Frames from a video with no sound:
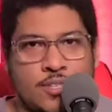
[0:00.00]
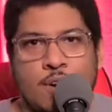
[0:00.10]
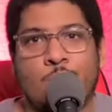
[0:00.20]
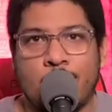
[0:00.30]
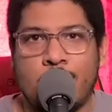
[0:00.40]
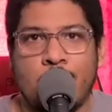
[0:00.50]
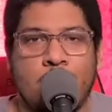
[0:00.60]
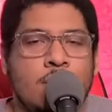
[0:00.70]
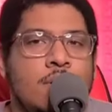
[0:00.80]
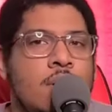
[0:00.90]
that are working
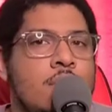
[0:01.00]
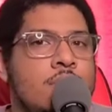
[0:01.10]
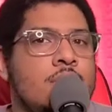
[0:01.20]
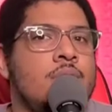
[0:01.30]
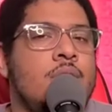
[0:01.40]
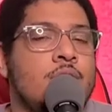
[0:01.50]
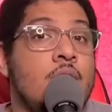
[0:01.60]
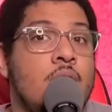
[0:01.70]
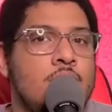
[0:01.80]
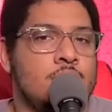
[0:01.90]
on the on the on the
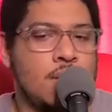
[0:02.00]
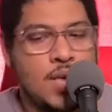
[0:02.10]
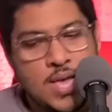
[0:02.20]
cars.